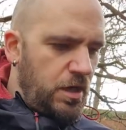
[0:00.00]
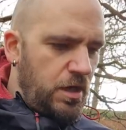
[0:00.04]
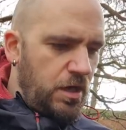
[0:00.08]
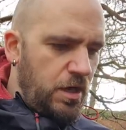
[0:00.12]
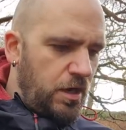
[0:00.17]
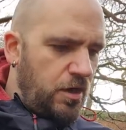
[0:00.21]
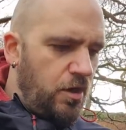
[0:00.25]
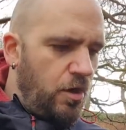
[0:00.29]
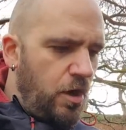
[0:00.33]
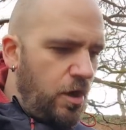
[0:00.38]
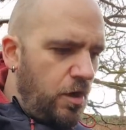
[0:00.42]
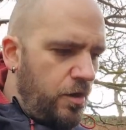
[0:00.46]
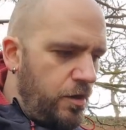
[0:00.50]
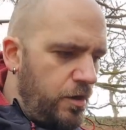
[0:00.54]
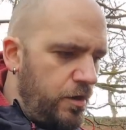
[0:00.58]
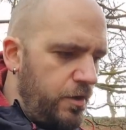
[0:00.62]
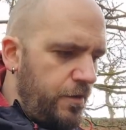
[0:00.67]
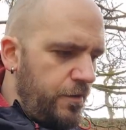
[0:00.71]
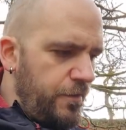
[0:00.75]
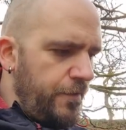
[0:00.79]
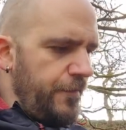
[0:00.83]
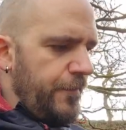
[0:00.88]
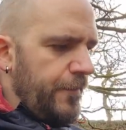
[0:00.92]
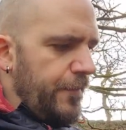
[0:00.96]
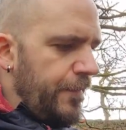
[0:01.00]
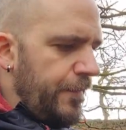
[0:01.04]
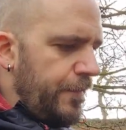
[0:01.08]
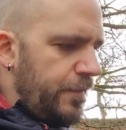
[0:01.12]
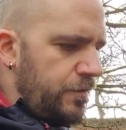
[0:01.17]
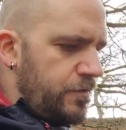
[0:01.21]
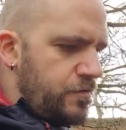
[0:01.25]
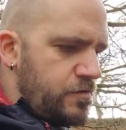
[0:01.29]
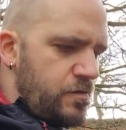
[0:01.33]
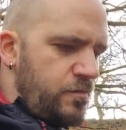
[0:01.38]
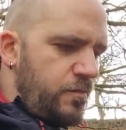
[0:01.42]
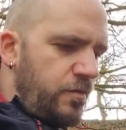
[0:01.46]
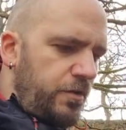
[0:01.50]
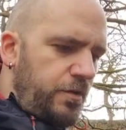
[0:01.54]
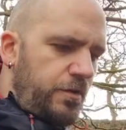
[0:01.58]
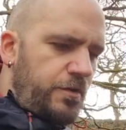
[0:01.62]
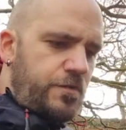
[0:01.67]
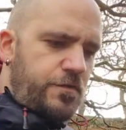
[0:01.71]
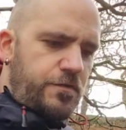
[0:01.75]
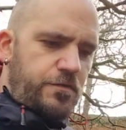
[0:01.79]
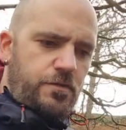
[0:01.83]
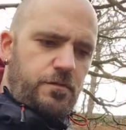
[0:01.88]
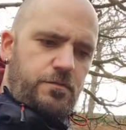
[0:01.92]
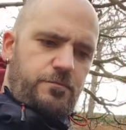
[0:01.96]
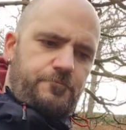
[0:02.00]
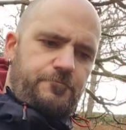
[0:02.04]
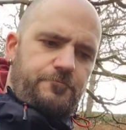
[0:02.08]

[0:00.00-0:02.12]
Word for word: I got some others,